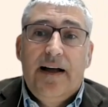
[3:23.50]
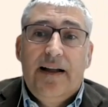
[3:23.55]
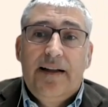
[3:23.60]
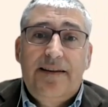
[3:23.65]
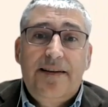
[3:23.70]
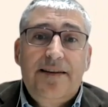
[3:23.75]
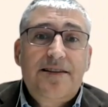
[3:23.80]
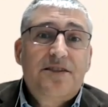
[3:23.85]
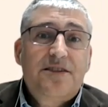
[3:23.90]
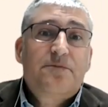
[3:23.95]

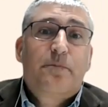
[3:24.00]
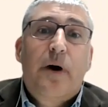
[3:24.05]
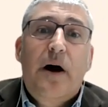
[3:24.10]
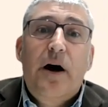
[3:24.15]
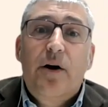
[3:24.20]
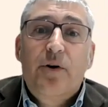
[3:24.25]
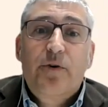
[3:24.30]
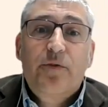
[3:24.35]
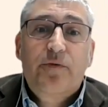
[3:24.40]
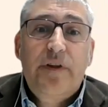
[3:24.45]
This is
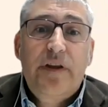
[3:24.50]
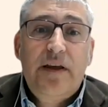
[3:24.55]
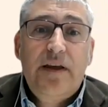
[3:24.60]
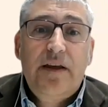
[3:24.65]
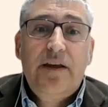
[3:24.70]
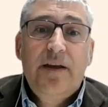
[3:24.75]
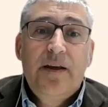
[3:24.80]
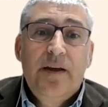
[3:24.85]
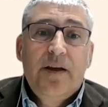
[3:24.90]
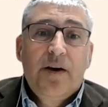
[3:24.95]
part of
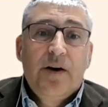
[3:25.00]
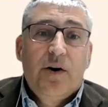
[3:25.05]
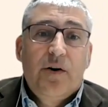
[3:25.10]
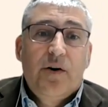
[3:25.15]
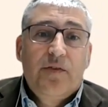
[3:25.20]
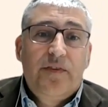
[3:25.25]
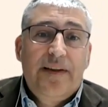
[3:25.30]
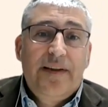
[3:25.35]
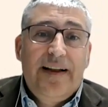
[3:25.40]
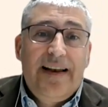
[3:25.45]

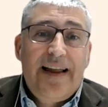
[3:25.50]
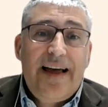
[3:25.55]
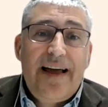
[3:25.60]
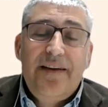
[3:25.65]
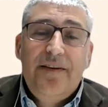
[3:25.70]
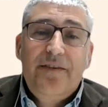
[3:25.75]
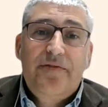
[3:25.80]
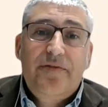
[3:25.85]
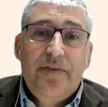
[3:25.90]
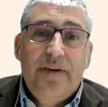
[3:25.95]
the
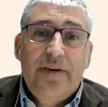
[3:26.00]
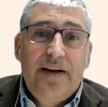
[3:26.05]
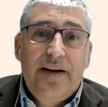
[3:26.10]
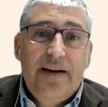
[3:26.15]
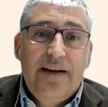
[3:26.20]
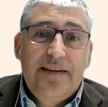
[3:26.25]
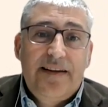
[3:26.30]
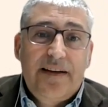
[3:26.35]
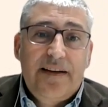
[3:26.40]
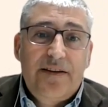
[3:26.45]
life
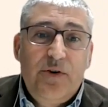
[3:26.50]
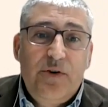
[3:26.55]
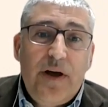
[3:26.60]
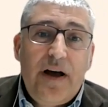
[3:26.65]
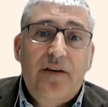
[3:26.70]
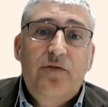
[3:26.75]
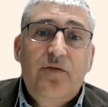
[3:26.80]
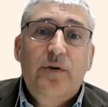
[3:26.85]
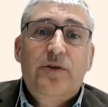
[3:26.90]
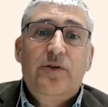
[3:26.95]
that you
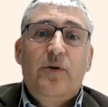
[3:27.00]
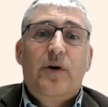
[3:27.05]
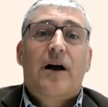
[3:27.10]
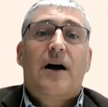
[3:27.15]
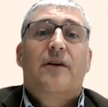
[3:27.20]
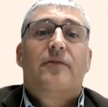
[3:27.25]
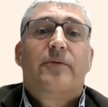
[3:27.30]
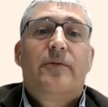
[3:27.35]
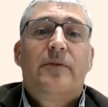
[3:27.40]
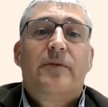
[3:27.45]
have when you
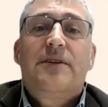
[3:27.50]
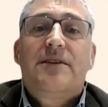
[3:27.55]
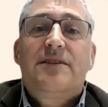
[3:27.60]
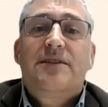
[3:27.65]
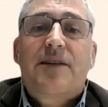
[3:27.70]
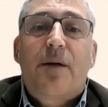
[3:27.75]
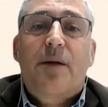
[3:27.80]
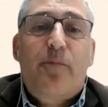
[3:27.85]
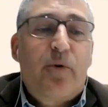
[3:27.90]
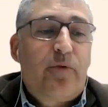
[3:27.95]
have this
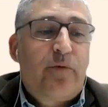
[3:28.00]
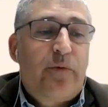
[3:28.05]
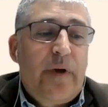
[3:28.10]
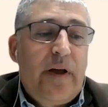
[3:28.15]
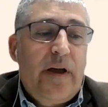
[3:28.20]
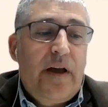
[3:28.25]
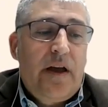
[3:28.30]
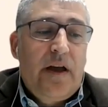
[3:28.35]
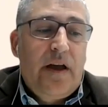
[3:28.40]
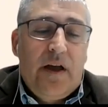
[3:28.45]
type of
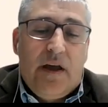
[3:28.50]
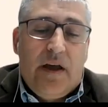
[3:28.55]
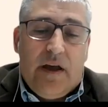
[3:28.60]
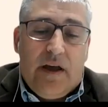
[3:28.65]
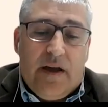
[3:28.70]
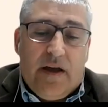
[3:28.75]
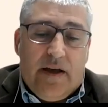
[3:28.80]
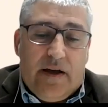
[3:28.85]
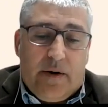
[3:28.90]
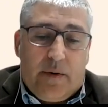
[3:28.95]

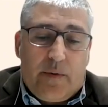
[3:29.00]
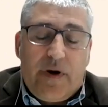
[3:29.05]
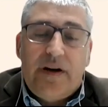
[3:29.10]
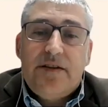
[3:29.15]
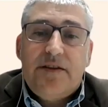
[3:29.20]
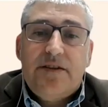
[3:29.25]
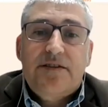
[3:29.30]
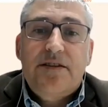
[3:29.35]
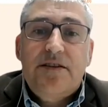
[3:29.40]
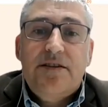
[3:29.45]

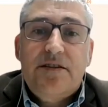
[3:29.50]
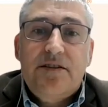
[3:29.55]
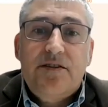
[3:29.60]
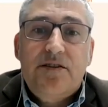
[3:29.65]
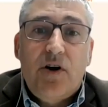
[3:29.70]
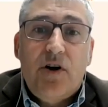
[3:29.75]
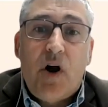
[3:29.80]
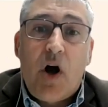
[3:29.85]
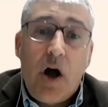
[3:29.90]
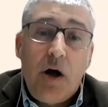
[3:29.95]
rare disease in
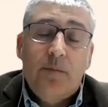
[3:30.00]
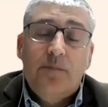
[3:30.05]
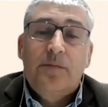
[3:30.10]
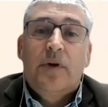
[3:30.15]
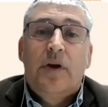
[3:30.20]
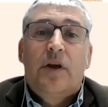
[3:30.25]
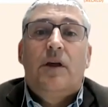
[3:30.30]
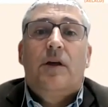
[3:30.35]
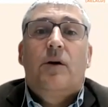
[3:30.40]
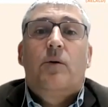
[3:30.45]
your
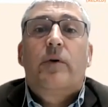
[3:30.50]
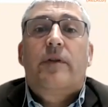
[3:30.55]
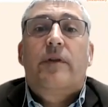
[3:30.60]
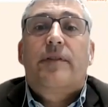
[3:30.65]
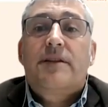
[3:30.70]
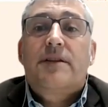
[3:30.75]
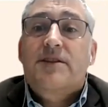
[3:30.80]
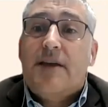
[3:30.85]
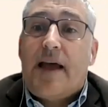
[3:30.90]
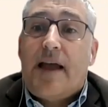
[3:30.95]
home with
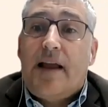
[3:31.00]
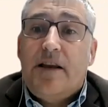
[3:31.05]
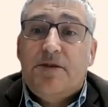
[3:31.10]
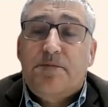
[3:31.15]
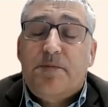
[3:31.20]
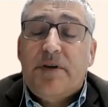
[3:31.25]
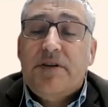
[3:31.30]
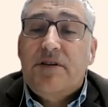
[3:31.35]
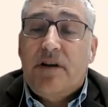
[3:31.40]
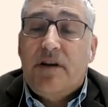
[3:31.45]
a child,
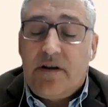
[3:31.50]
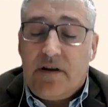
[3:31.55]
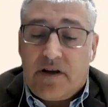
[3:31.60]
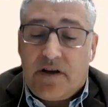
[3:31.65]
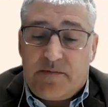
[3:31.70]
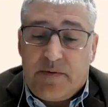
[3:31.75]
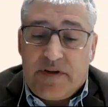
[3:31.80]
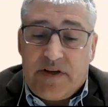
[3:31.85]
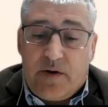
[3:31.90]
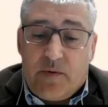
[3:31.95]

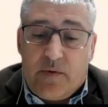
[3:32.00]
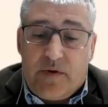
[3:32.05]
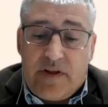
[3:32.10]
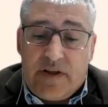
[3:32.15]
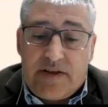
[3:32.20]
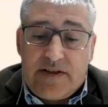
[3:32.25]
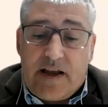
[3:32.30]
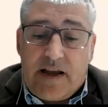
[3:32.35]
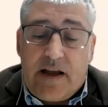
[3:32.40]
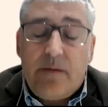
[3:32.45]
especially with
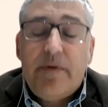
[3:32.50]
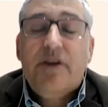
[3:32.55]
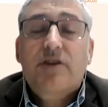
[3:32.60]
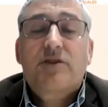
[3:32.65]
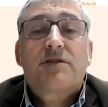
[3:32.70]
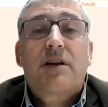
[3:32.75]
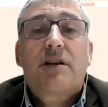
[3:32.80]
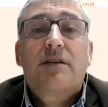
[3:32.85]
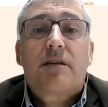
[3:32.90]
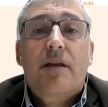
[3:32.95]
a child,
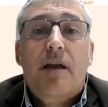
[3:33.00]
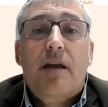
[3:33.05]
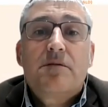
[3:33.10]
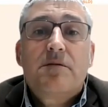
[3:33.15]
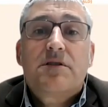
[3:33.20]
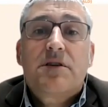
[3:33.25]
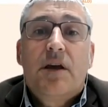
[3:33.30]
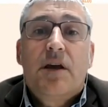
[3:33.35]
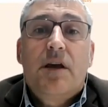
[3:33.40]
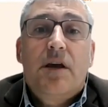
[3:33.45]
because
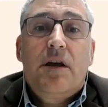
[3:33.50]
sometimes